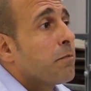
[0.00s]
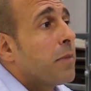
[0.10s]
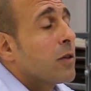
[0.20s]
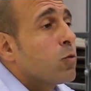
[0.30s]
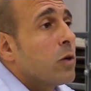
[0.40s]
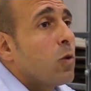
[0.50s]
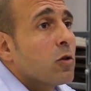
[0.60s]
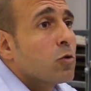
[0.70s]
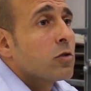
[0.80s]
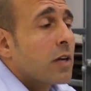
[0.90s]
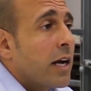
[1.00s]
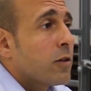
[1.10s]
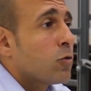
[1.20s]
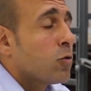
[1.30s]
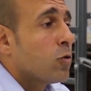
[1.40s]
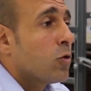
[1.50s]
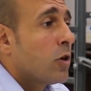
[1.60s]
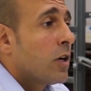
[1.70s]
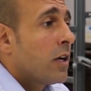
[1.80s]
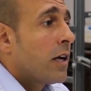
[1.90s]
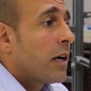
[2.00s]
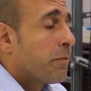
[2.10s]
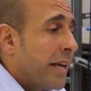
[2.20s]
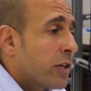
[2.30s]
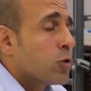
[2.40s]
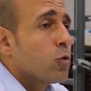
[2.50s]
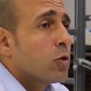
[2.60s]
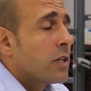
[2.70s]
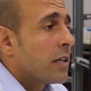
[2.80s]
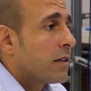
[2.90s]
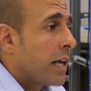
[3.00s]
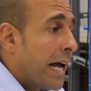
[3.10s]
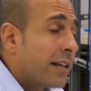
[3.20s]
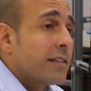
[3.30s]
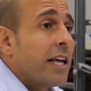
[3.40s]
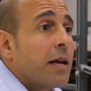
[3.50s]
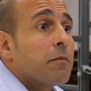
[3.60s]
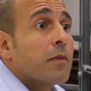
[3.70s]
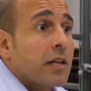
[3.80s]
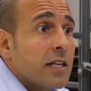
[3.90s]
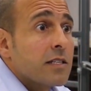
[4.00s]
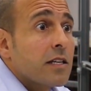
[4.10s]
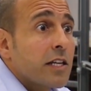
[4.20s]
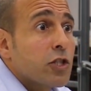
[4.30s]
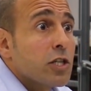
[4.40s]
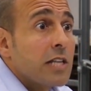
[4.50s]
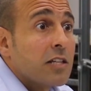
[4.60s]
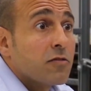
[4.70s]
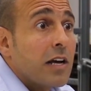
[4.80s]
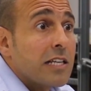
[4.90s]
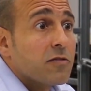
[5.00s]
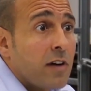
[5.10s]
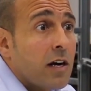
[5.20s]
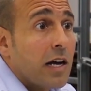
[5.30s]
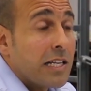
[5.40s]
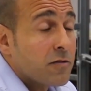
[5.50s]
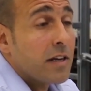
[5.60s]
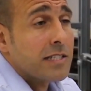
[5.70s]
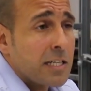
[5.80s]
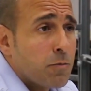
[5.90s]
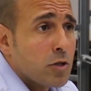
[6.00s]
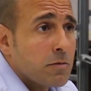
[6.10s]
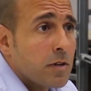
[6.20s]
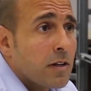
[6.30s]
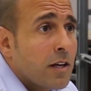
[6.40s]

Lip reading: but we want to try to make sure that the end game reaches as fast as possible.